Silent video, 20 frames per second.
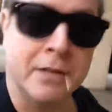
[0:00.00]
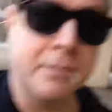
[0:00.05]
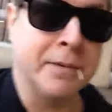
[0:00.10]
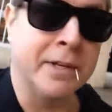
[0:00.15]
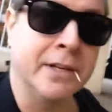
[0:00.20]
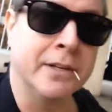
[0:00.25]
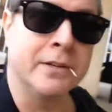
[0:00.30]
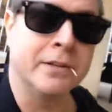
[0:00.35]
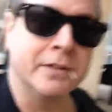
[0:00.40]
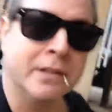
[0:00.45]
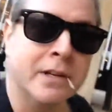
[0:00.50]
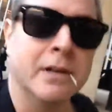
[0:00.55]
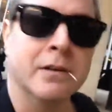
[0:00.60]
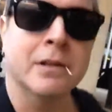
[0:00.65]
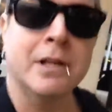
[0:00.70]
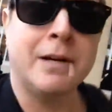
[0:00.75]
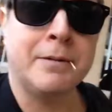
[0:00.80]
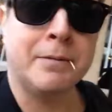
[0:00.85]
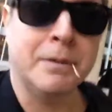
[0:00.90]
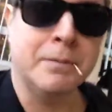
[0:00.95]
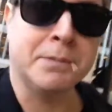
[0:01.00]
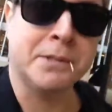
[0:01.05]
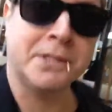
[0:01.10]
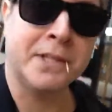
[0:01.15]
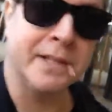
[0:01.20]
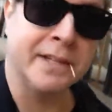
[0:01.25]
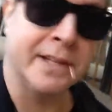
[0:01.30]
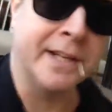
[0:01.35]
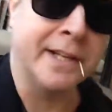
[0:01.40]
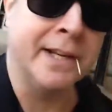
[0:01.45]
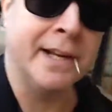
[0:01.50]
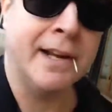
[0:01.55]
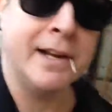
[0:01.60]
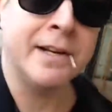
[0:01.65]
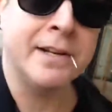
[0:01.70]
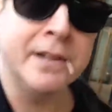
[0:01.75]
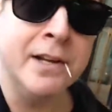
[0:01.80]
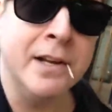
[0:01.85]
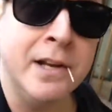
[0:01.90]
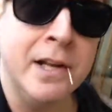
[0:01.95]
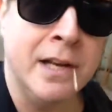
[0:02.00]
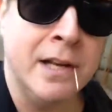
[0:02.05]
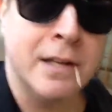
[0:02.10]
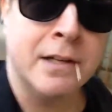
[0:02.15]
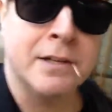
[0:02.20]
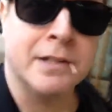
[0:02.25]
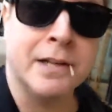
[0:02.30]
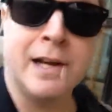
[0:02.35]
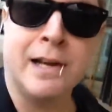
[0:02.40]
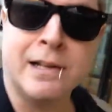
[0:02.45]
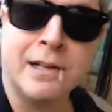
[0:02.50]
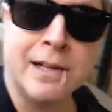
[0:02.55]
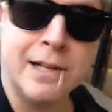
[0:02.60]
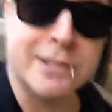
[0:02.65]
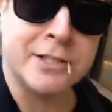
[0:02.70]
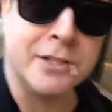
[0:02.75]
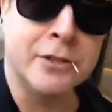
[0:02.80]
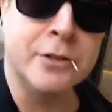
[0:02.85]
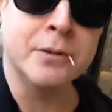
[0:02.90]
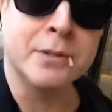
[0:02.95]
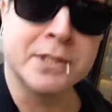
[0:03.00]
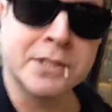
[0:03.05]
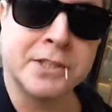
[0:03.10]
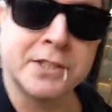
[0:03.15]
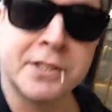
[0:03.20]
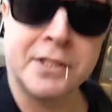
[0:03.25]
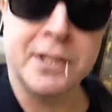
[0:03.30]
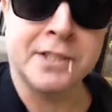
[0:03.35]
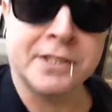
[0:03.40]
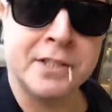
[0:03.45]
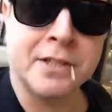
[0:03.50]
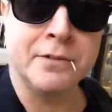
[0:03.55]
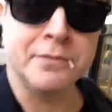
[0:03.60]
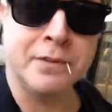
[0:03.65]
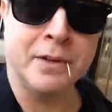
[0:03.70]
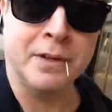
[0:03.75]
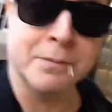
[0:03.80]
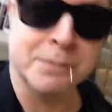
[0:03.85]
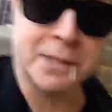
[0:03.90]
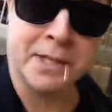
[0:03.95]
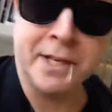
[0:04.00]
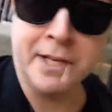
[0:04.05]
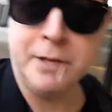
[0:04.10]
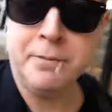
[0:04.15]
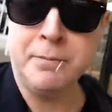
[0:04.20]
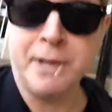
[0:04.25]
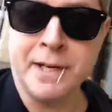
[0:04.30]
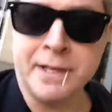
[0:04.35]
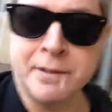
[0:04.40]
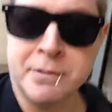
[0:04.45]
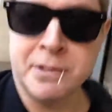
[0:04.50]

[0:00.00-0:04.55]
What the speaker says: I mean, you know, a lot of people say that he had not a lot to do with the success of the films that he made.